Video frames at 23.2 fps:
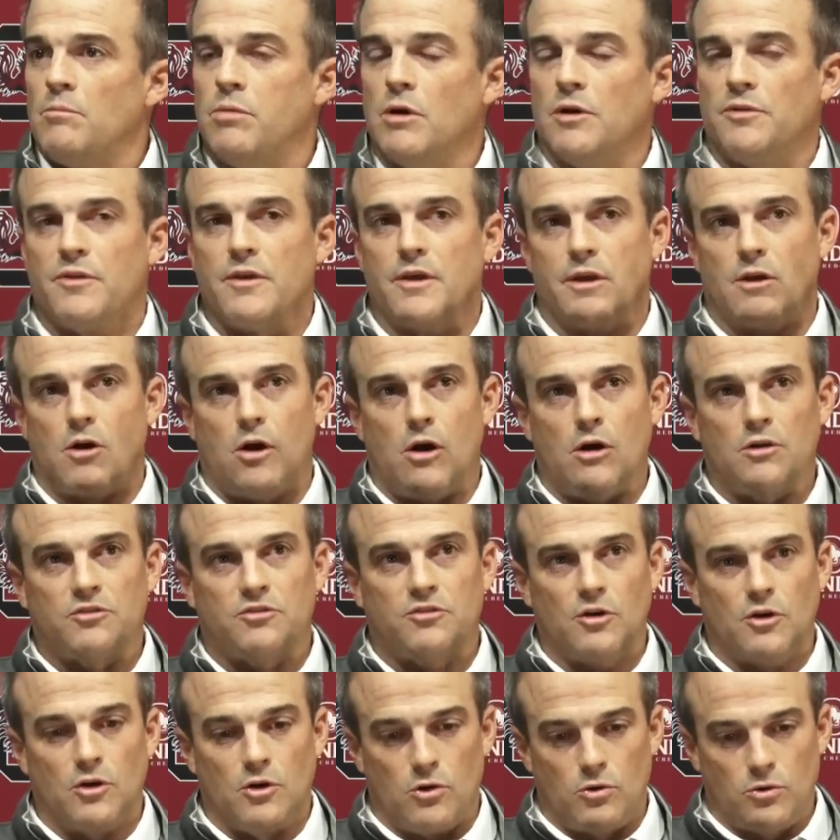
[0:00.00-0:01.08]
but then
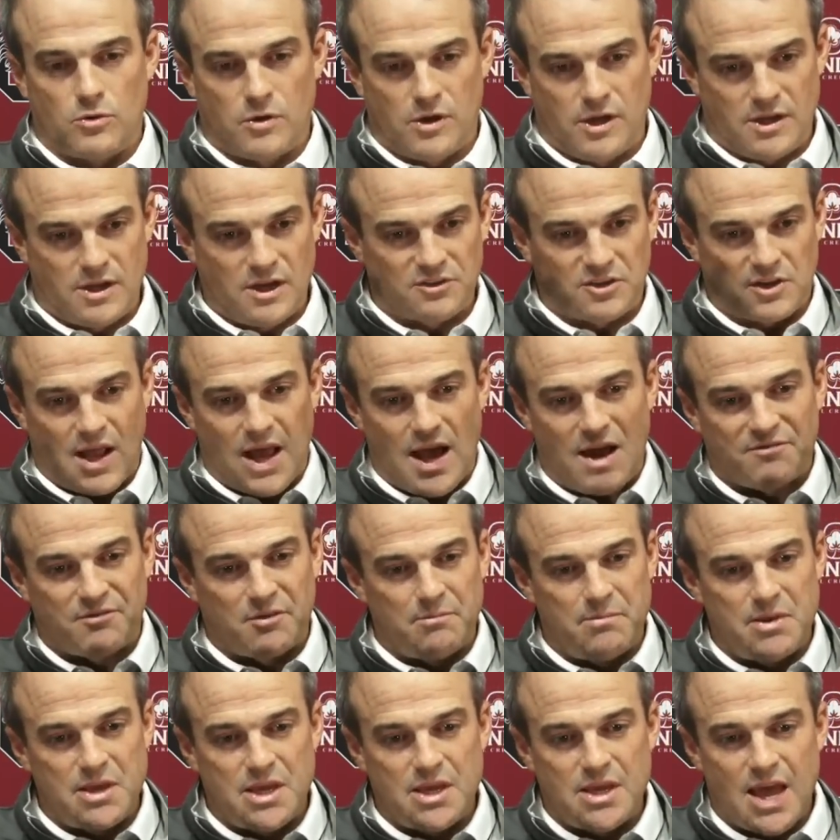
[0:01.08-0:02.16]
also it doesn't have
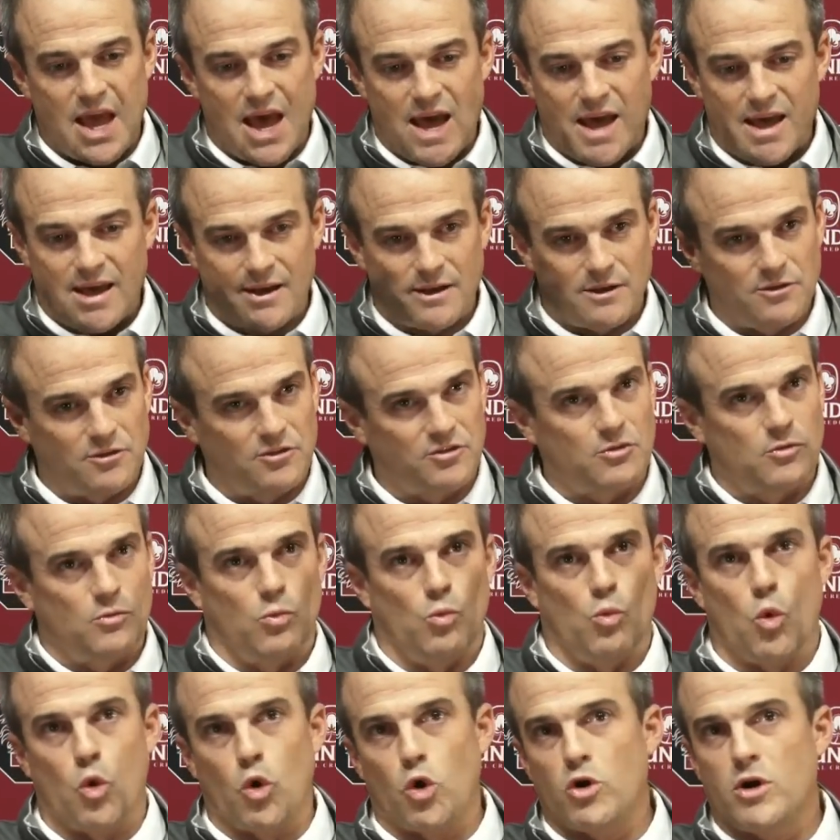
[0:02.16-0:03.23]
to be as
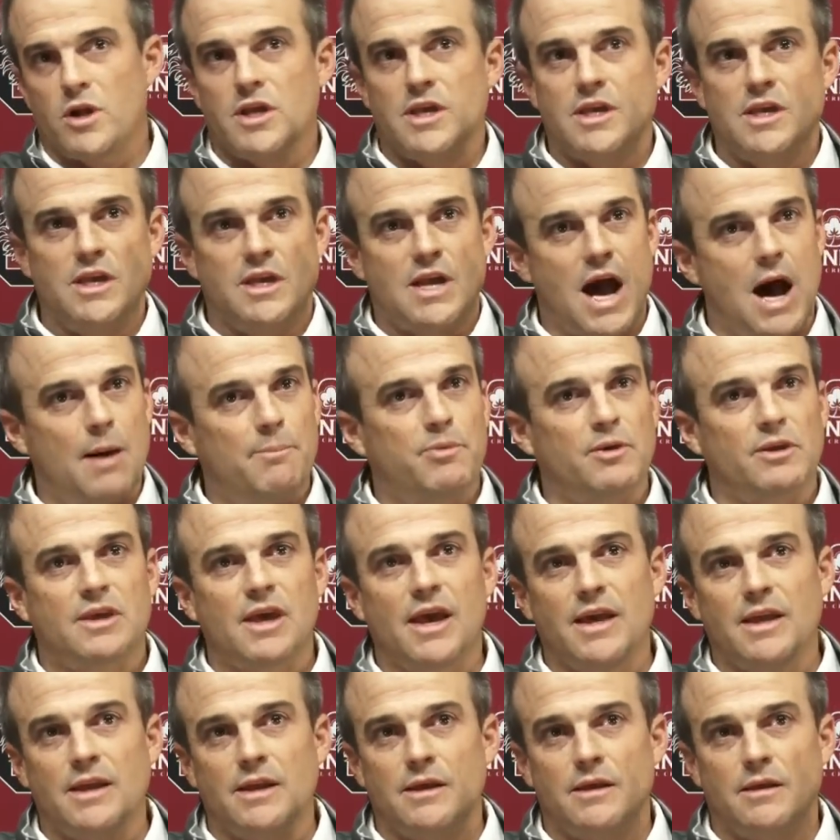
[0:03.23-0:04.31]
wordy,
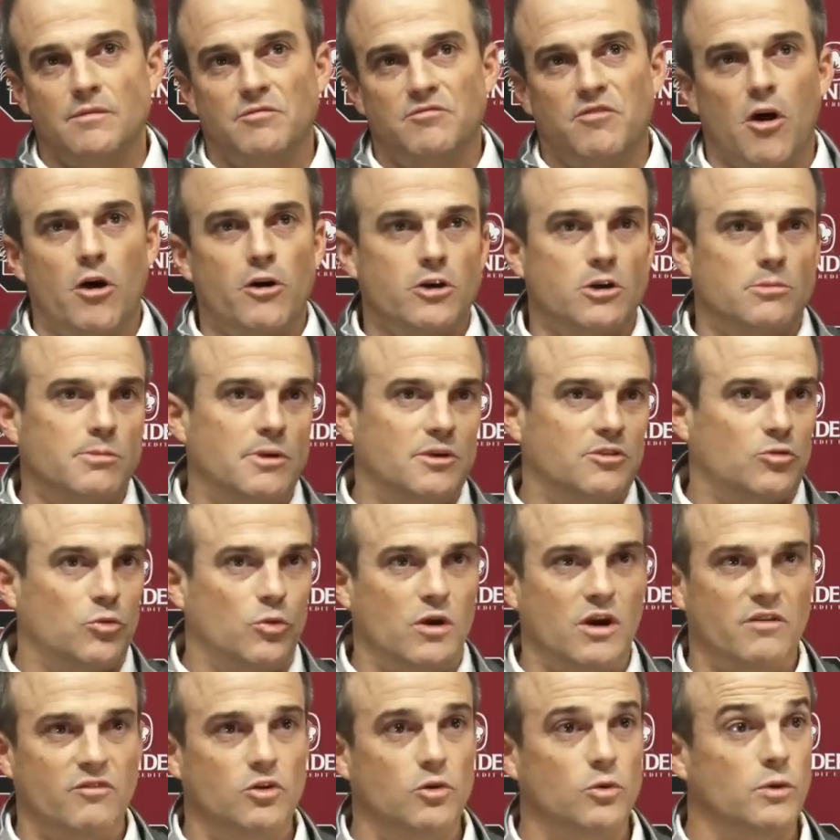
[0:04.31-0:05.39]
complicated, voluminous,
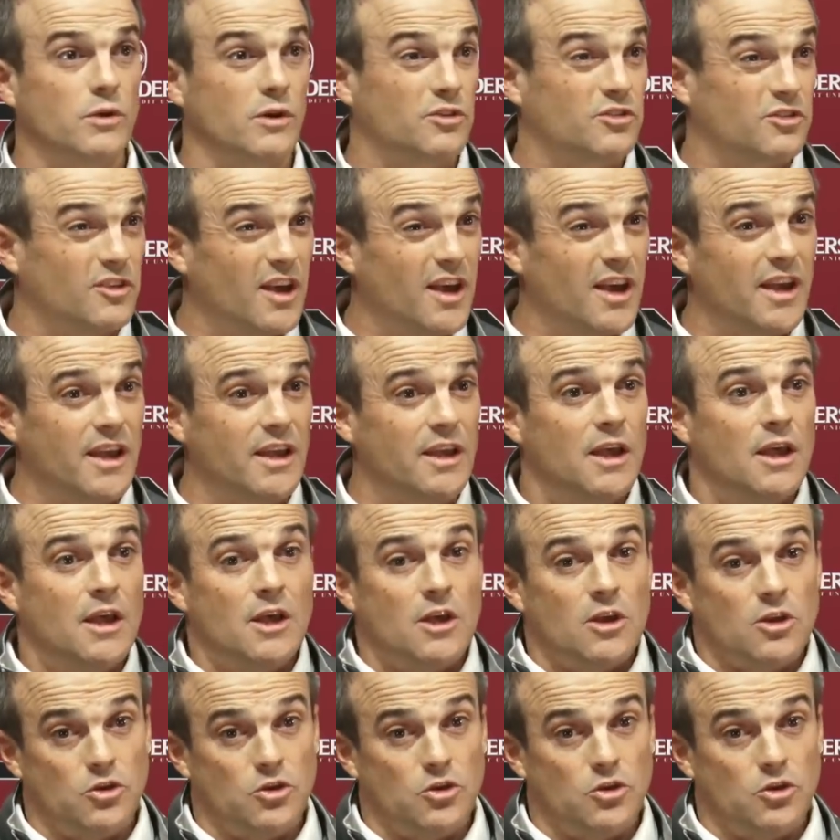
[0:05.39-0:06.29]
whatever you want to say.